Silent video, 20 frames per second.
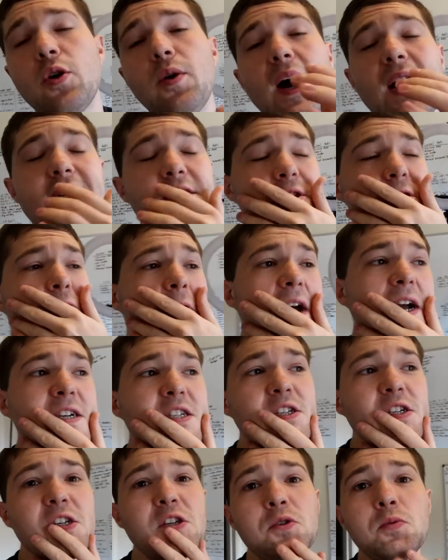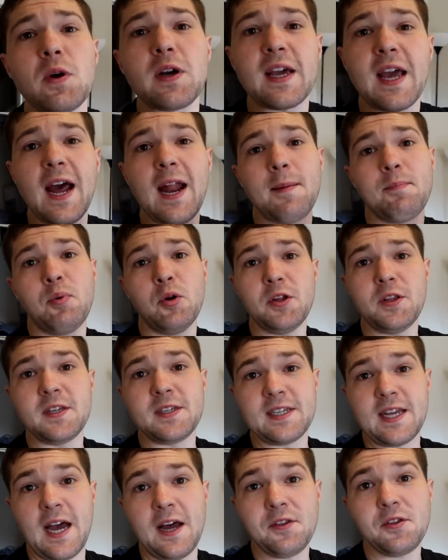So I do actually just want to kind of put
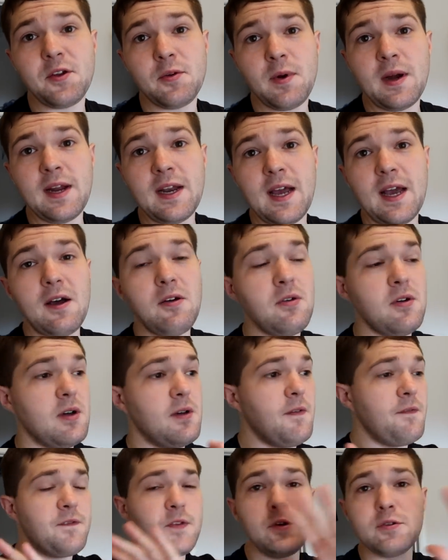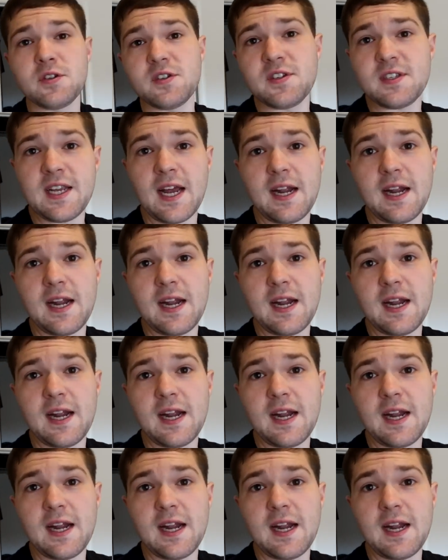this out there right now. Fusion